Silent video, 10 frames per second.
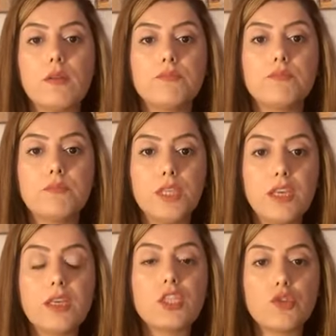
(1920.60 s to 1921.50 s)

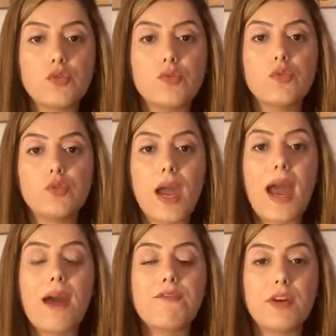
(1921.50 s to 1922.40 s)
because you
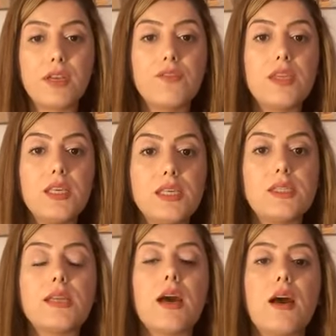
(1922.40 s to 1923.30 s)
have one of
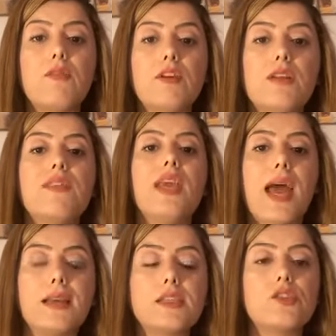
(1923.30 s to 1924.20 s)
the
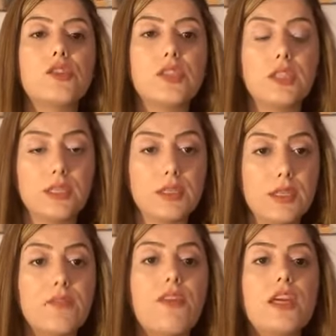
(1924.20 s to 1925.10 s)
acts or
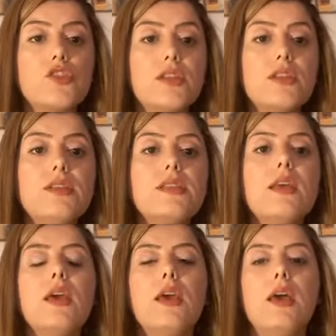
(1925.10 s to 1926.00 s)
convictions
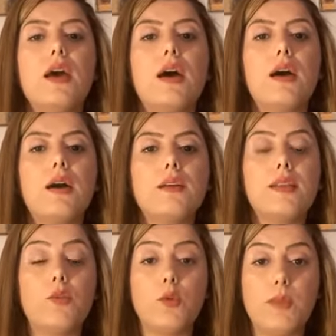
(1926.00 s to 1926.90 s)

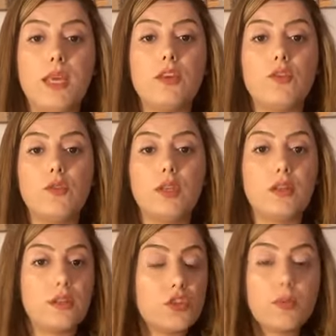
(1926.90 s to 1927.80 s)
that would make you
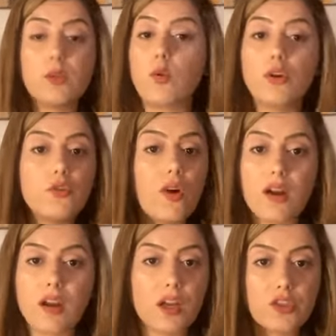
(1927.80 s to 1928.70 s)
ineligible, or you are
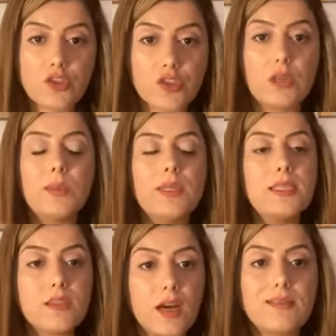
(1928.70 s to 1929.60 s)
not sure, please
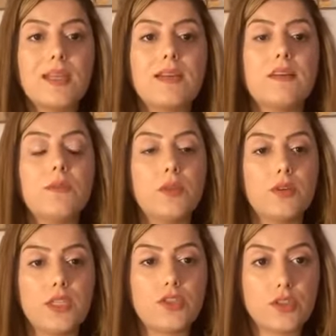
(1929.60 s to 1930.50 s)
contact an
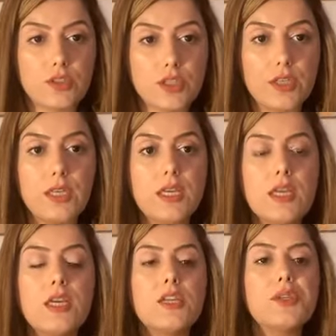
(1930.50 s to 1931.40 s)
immigration attorney
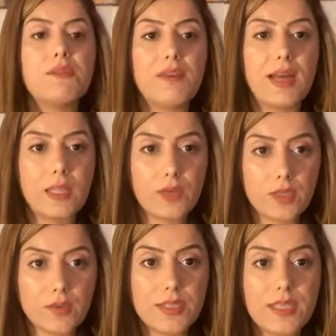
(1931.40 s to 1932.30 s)
to evaluate
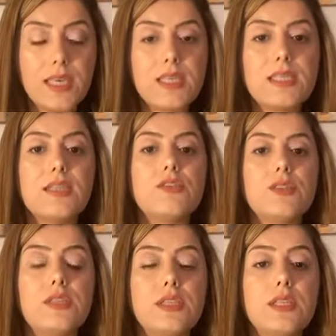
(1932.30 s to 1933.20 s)
your case and to
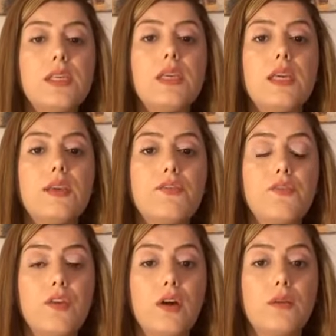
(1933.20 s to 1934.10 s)
see
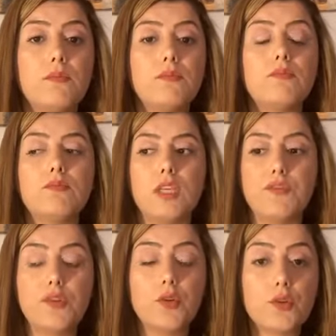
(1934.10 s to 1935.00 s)

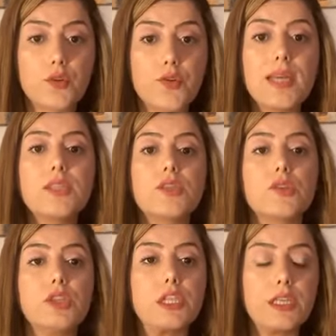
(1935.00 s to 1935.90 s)
if your arrest or
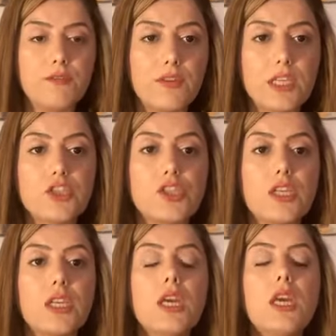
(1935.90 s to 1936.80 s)
your
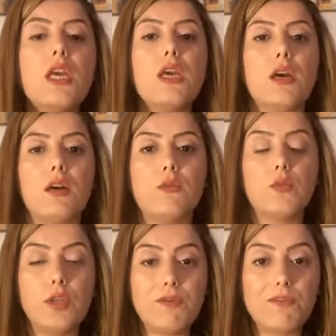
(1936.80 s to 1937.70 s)
conviction
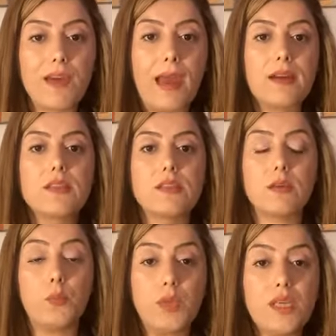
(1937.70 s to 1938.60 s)
would in fact
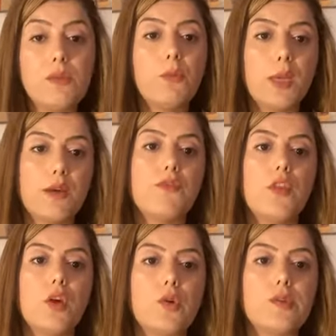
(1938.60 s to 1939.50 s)
be one of
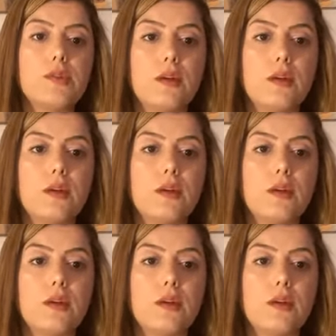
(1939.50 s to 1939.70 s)
those